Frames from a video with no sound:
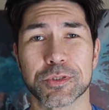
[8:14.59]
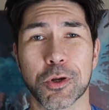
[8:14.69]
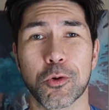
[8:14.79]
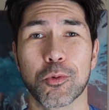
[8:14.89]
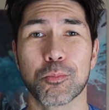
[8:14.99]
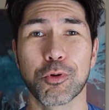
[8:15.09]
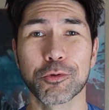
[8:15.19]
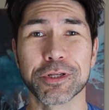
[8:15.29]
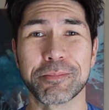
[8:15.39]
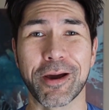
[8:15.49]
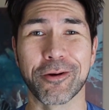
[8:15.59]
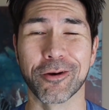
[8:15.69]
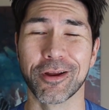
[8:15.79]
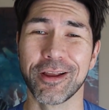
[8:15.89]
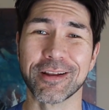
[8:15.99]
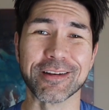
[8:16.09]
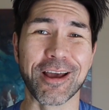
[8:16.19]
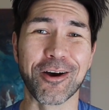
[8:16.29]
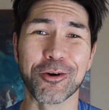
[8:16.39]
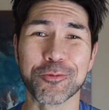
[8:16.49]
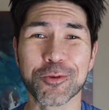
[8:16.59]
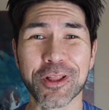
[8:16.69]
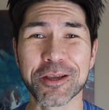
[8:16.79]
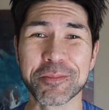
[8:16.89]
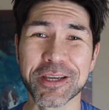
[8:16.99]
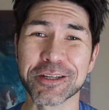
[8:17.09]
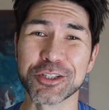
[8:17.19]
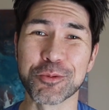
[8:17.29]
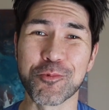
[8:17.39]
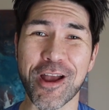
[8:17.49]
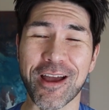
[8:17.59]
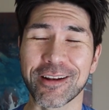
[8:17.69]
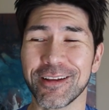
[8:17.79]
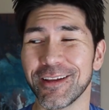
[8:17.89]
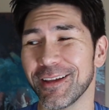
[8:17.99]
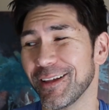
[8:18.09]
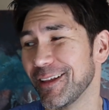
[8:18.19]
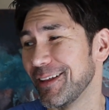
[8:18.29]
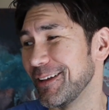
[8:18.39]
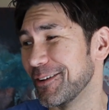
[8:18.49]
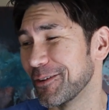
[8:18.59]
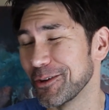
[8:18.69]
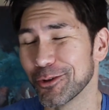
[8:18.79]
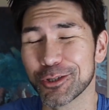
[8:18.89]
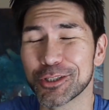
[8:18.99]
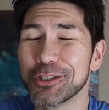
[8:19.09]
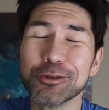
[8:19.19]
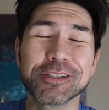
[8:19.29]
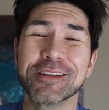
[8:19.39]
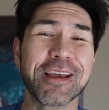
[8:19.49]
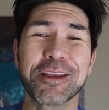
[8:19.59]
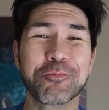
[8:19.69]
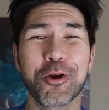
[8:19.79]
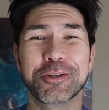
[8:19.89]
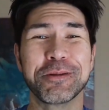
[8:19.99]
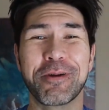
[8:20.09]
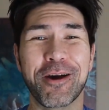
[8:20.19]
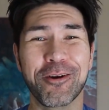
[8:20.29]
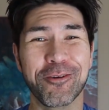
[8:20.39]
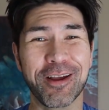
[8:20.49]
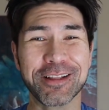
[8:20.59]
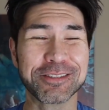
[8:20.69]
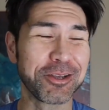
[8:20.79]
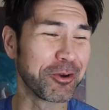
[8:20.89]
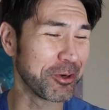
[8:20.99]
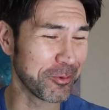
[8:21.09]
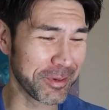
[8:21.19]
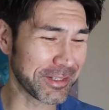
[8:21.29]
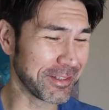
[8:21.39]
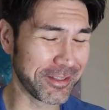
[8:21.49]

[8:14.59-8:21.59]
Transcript: so protein powder. Now, if you're like me, a gym rat, you know, you're just used to taking protein powder, right? So you're mix,